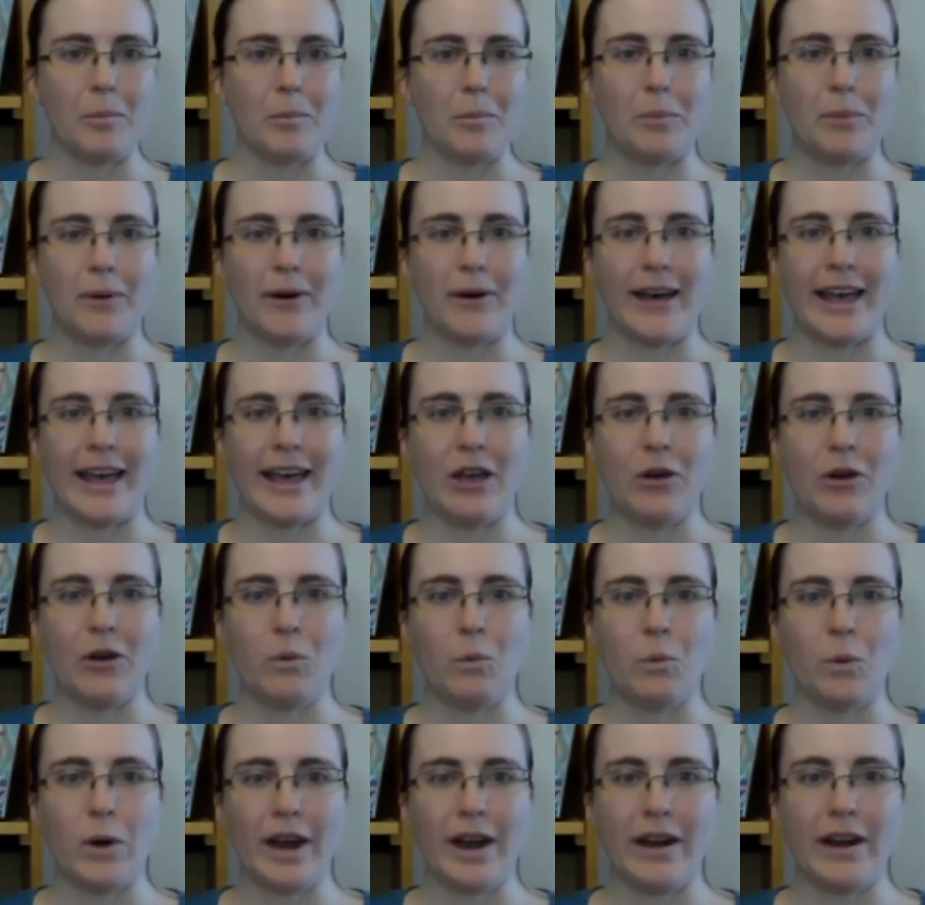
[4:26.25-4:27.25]
But
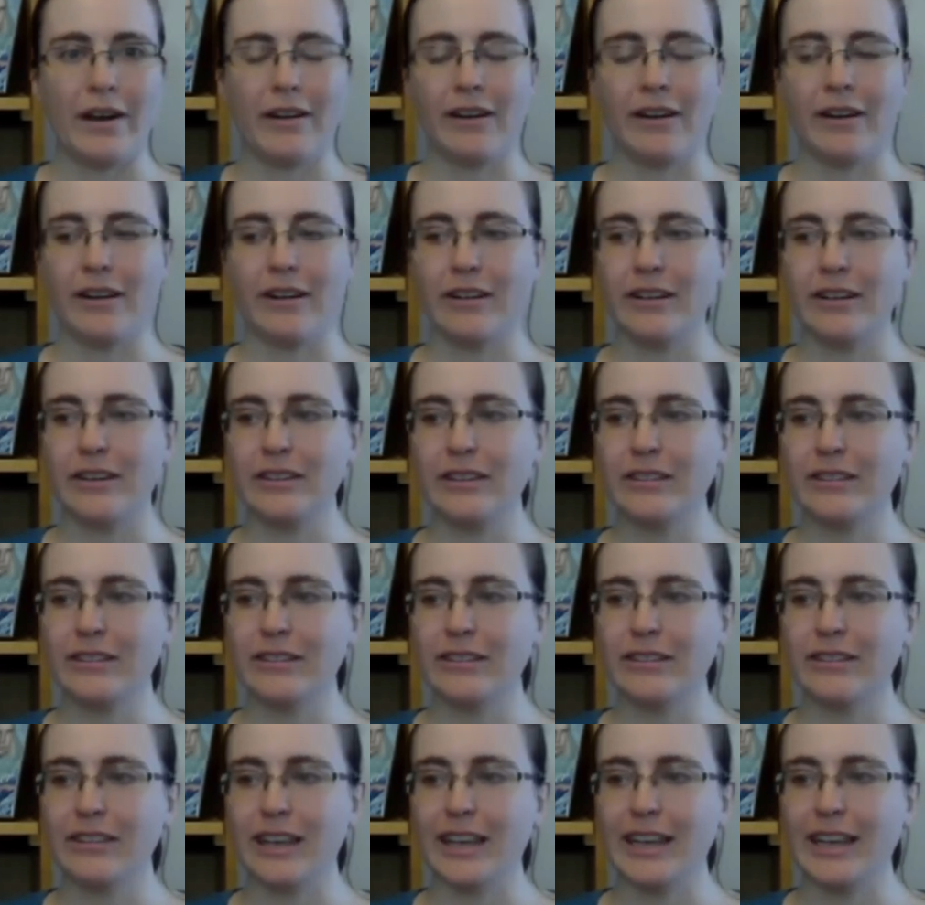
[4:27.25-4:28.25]
where
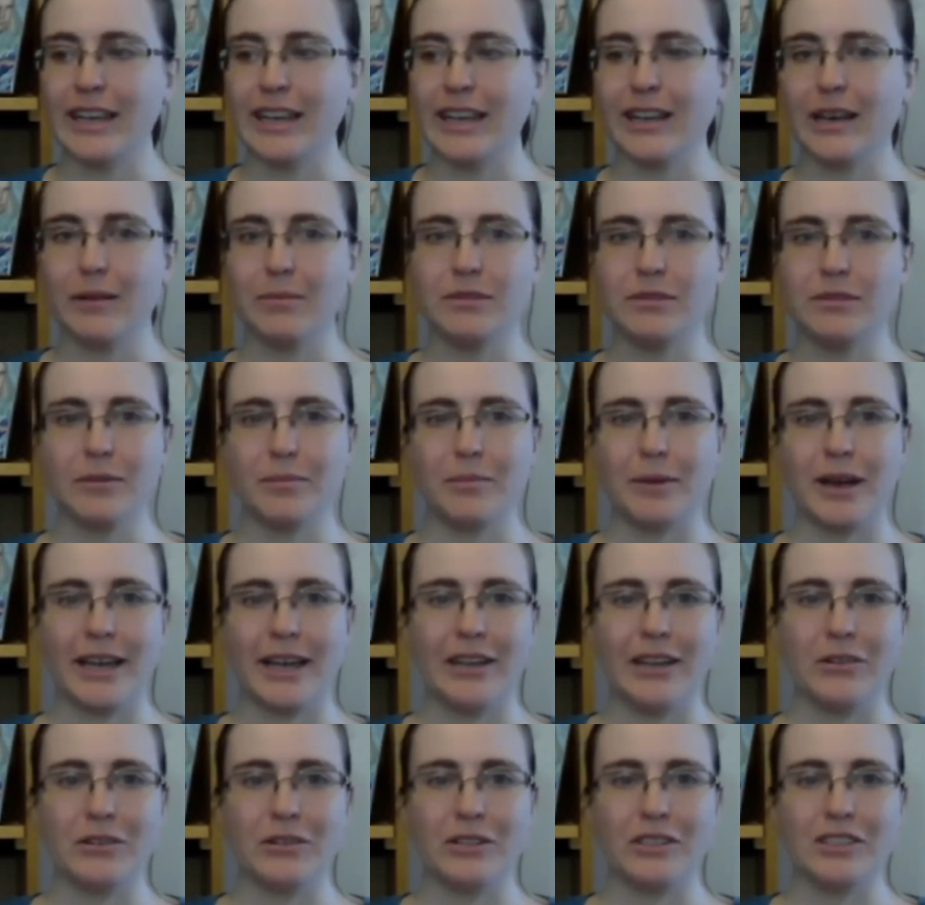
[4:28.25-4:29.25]
like it comes from
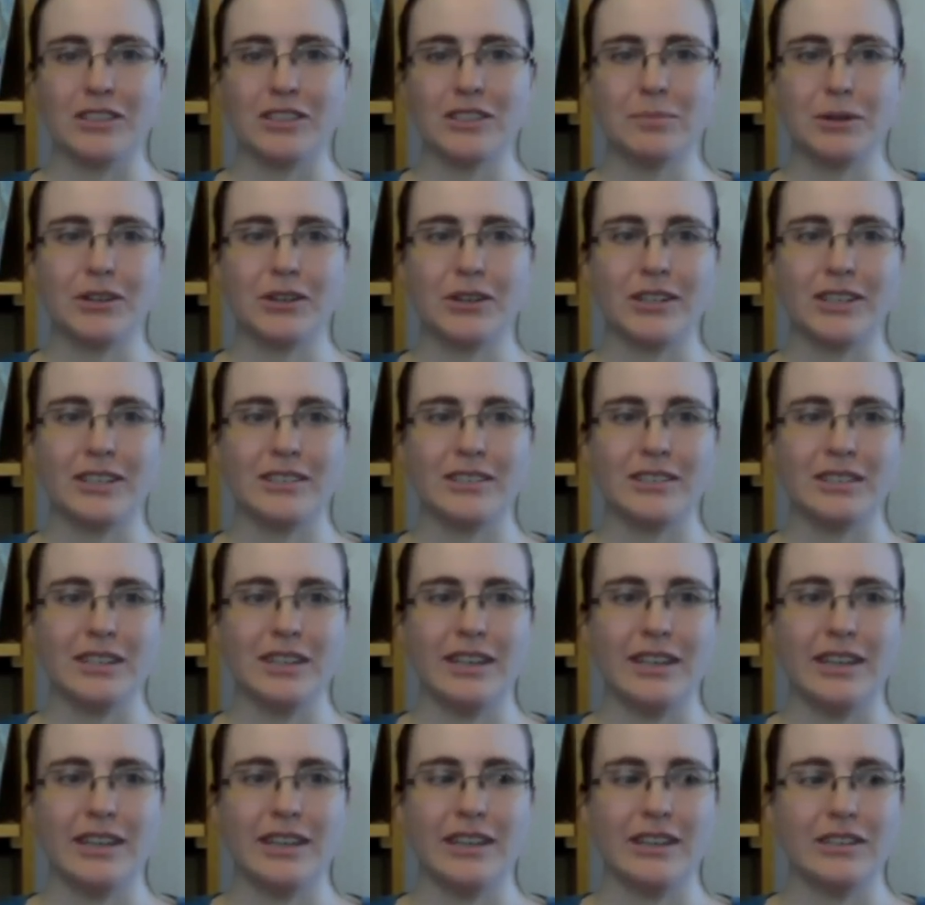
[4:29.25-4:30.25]
my own experience
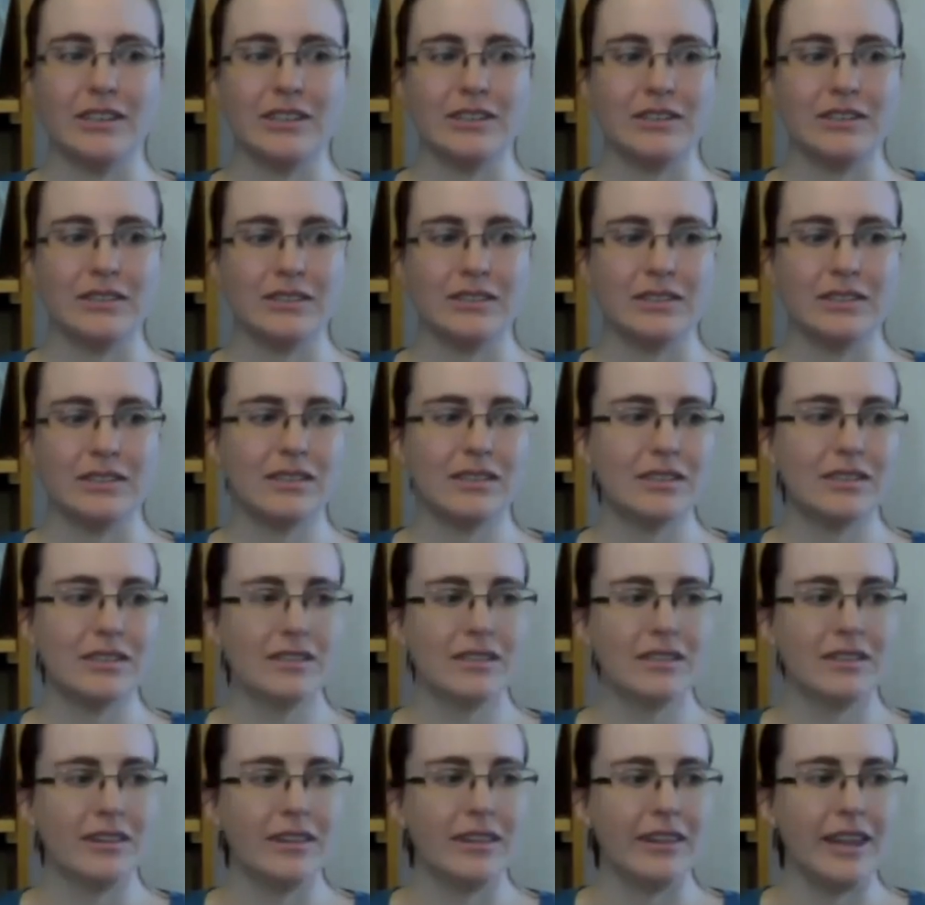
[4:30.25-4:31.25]
is
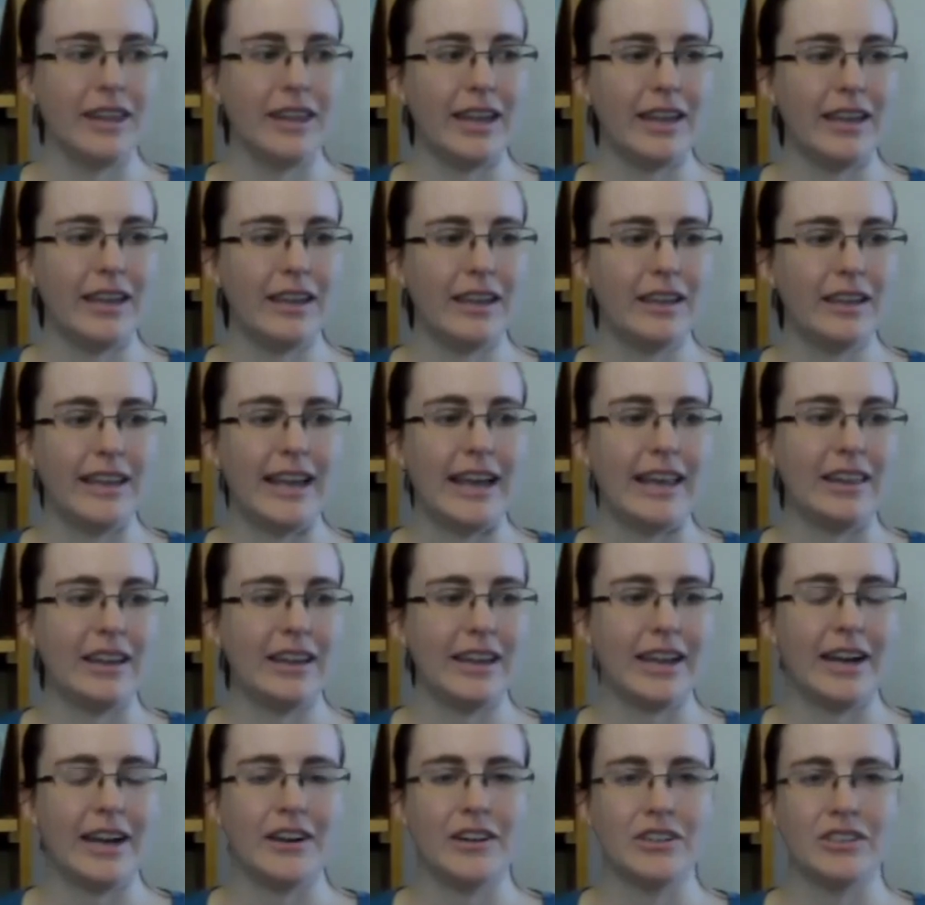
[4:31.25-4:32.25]
like, yeah, the
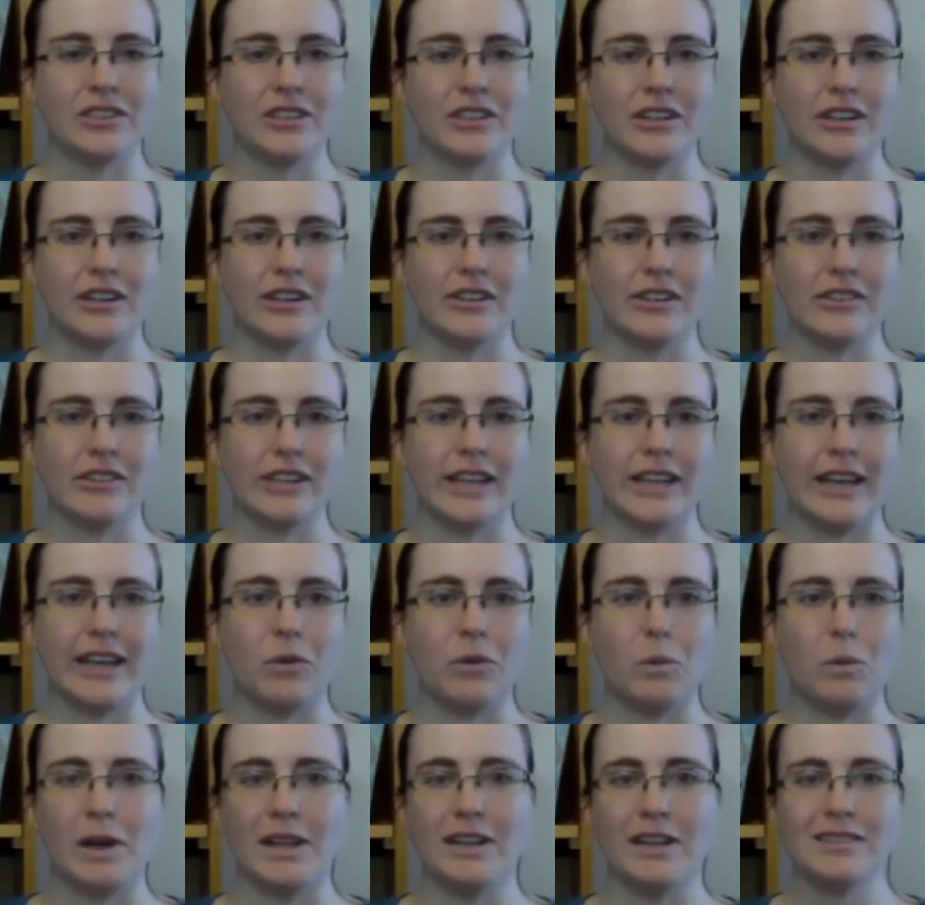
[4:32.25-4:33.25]
character arc. Like,
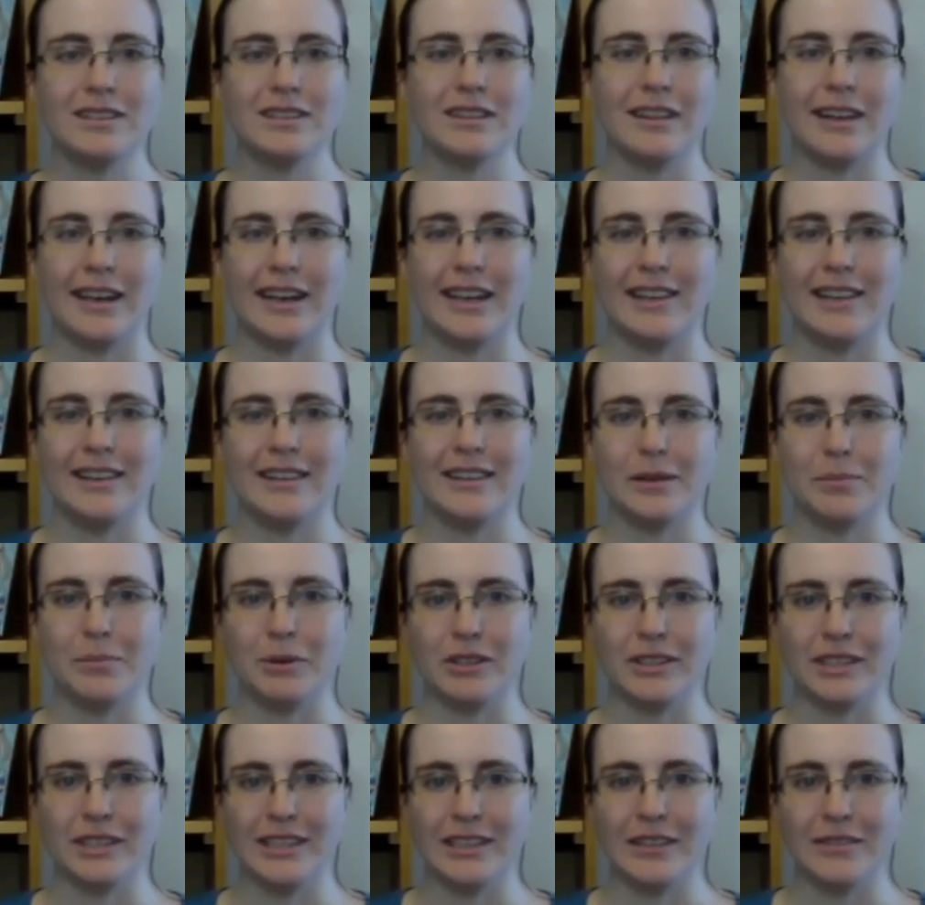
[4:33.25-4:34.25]
what is the lie that they
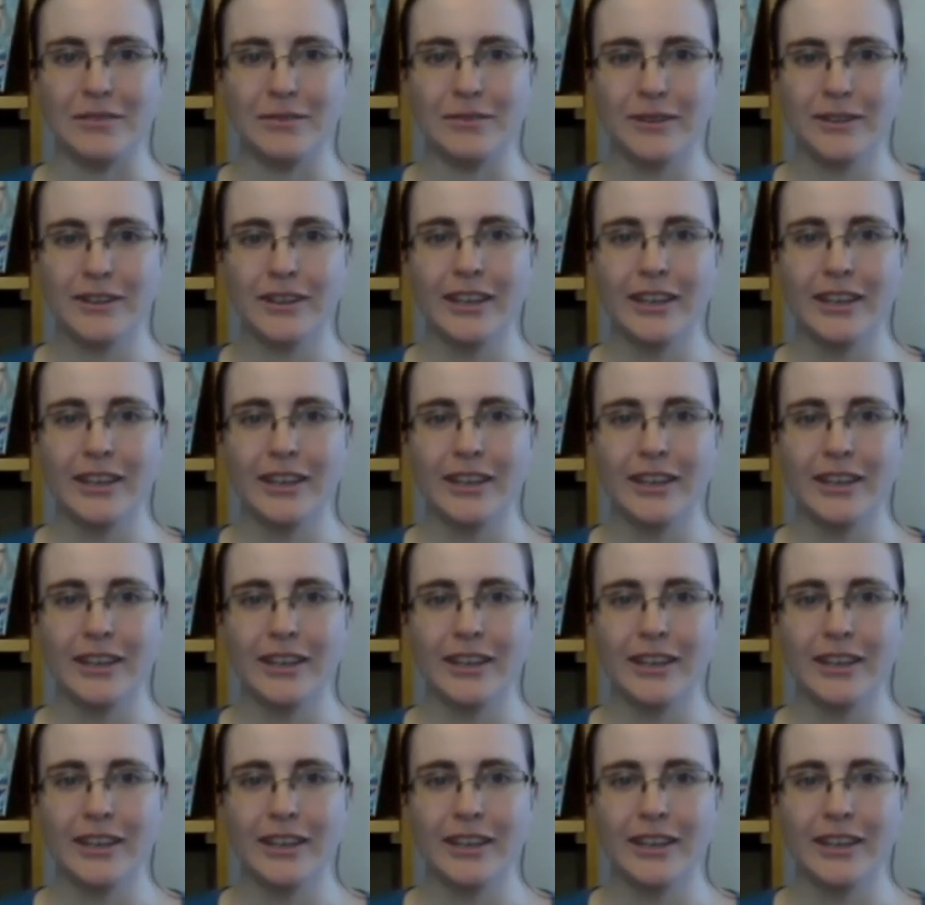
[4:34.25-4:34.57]
believe?